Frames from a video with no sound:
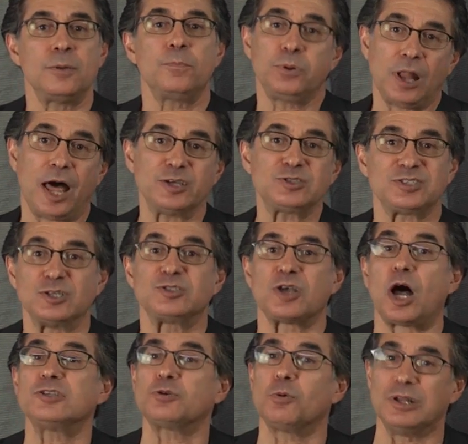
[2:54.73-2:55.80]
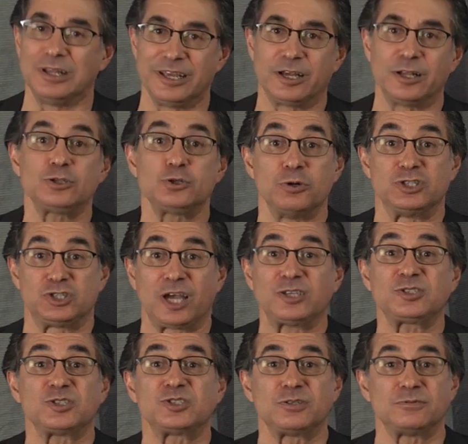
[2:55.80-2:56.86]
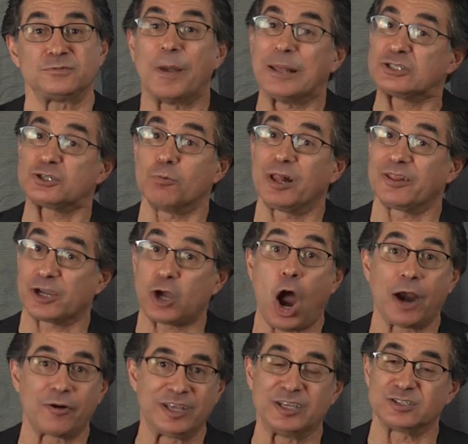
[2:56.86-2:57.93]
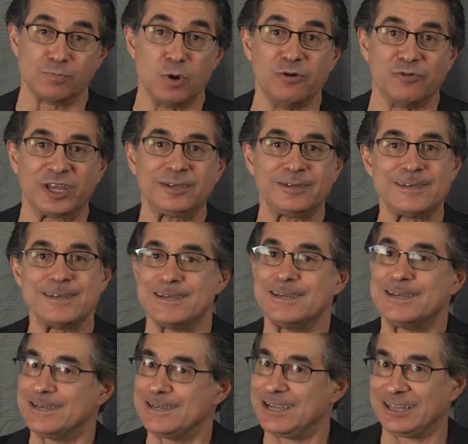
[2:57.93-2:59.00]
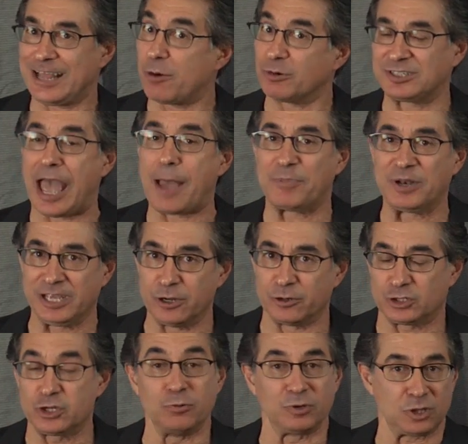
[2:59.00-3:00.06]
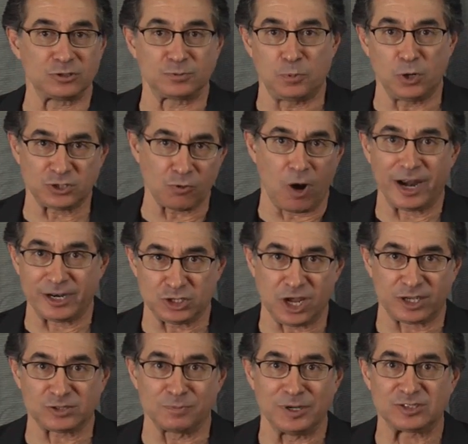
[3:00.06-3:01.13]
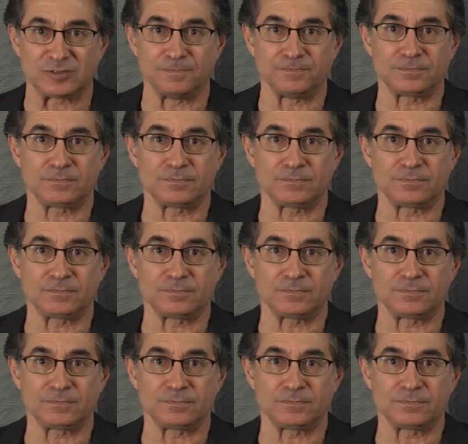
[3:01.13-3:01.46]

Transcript: Plus, it's also illegal to adjust the suspension while the car is moving, and that was happening here too with those push rod adjustments.